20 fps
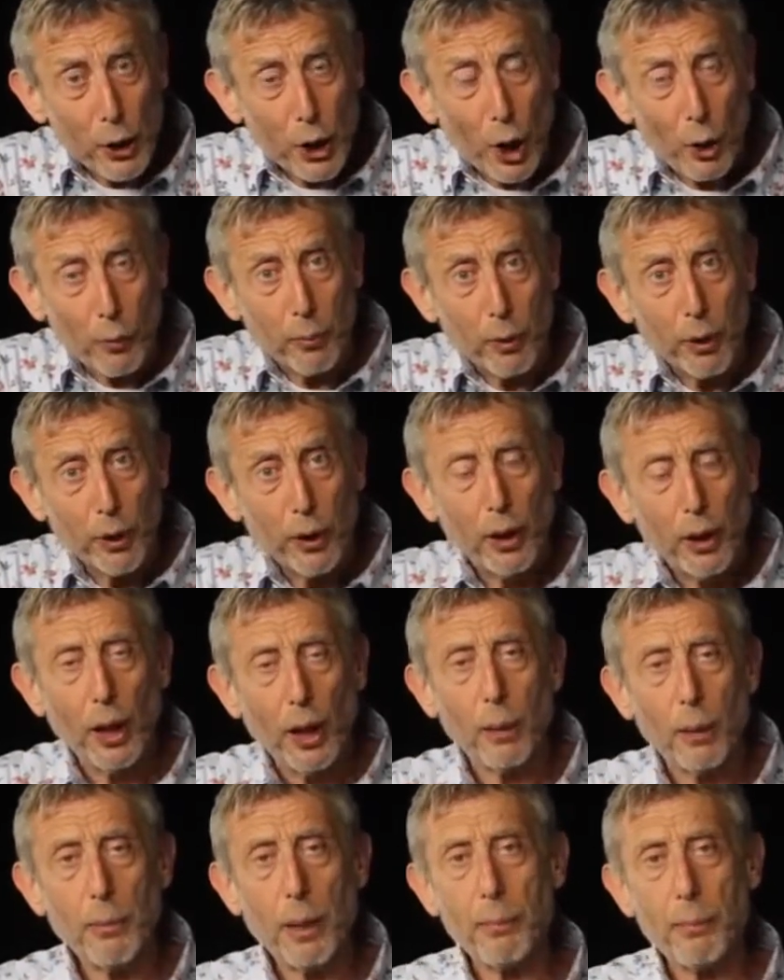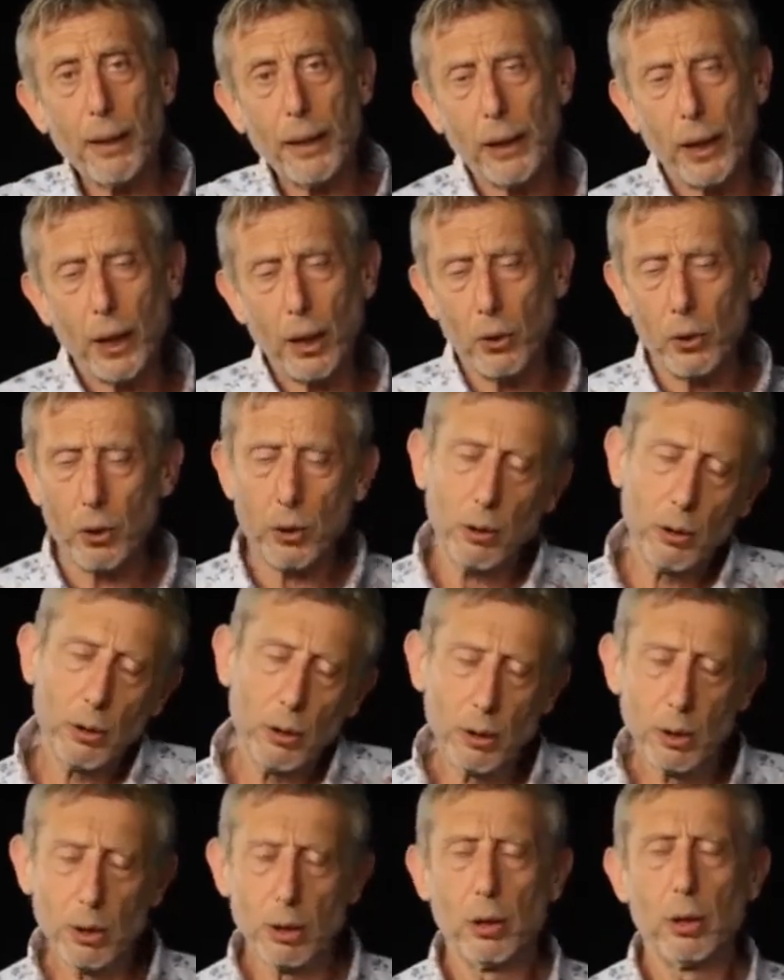soap. And my brother goes,
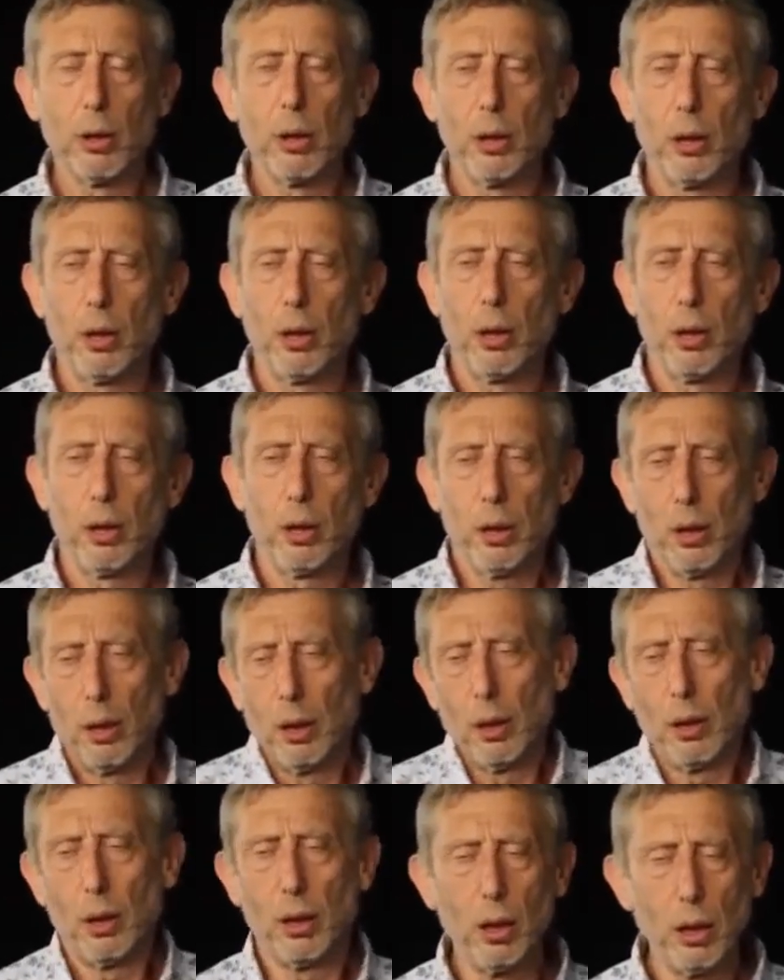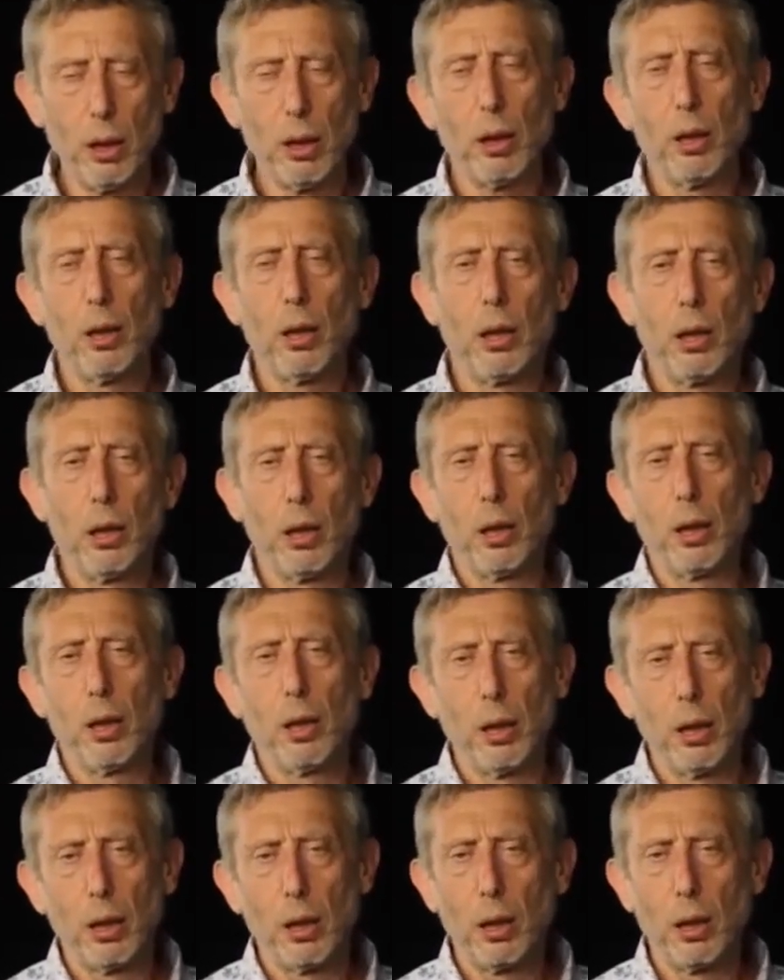uh-huh.
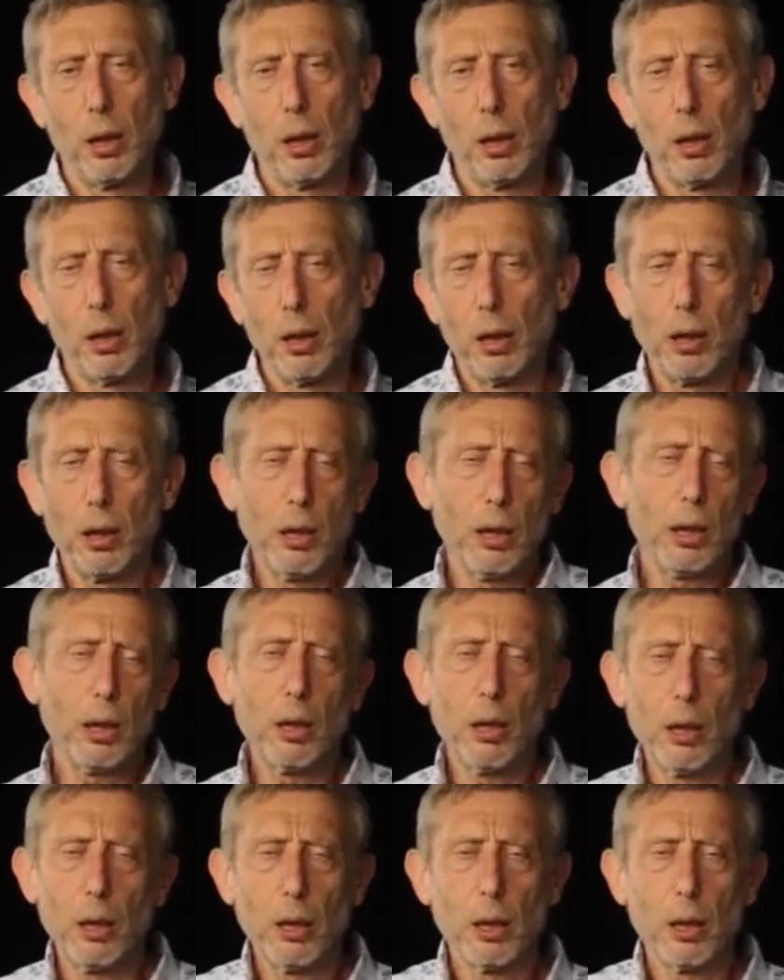You know,